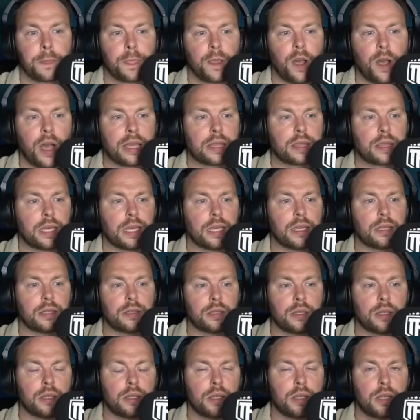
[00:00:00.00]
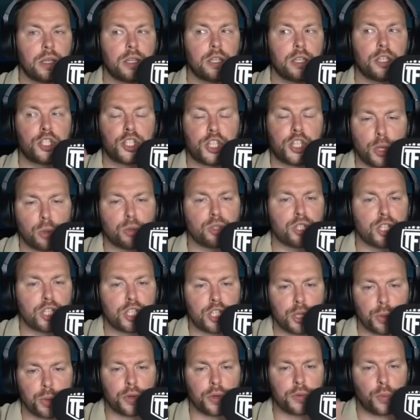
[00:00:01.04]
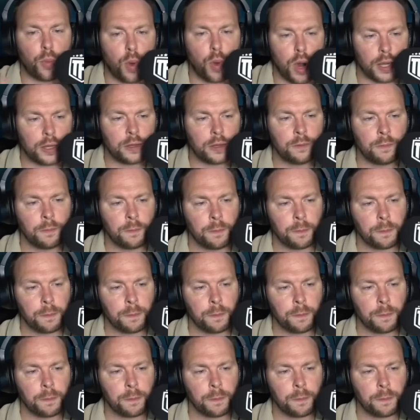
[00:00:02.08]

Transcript: I think that Chelsea still would have won.